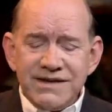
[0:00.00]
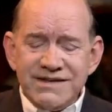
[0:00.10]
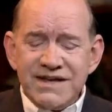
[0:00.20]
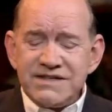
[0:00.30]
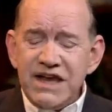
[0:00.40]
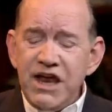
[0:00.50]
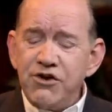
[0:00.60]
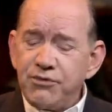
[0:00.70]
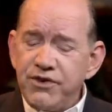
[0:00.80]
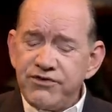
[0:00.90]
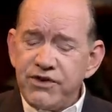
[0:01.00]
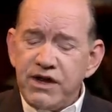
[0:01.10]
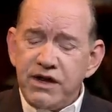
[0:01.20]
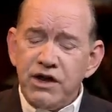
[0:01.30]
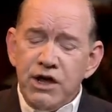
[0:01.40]
disinterested
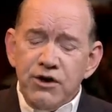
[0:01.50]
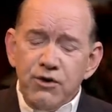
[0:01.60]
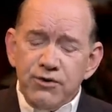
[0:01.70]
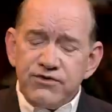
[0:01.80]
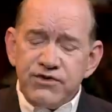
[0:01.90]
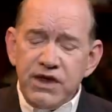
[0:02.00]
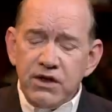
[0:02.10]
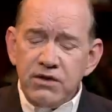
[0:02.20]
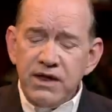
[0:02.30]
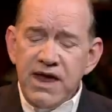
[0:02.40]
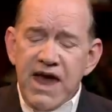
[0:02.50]
and whose zeal